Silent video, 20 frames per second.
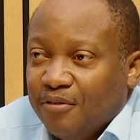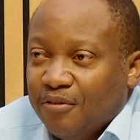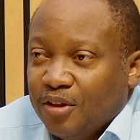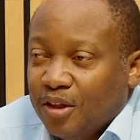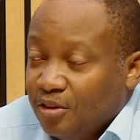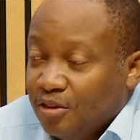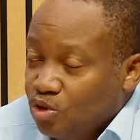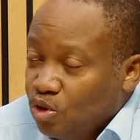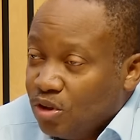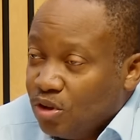
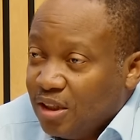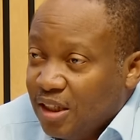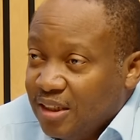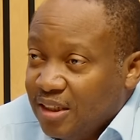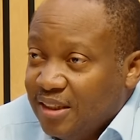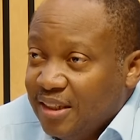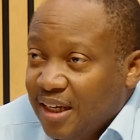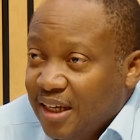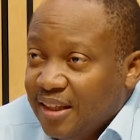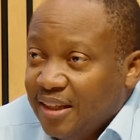the
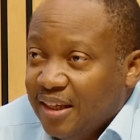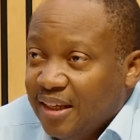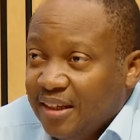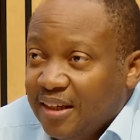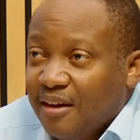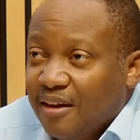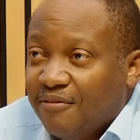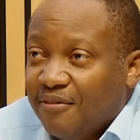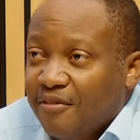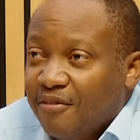D and
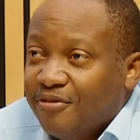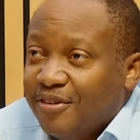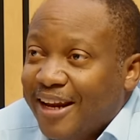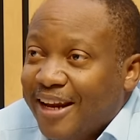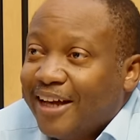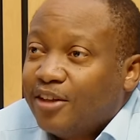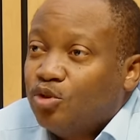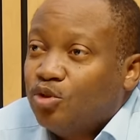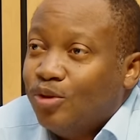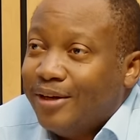the EFF
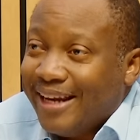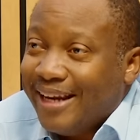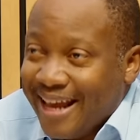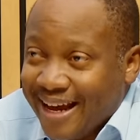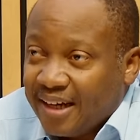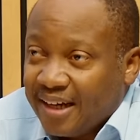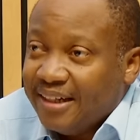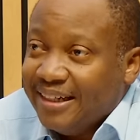neck to neck,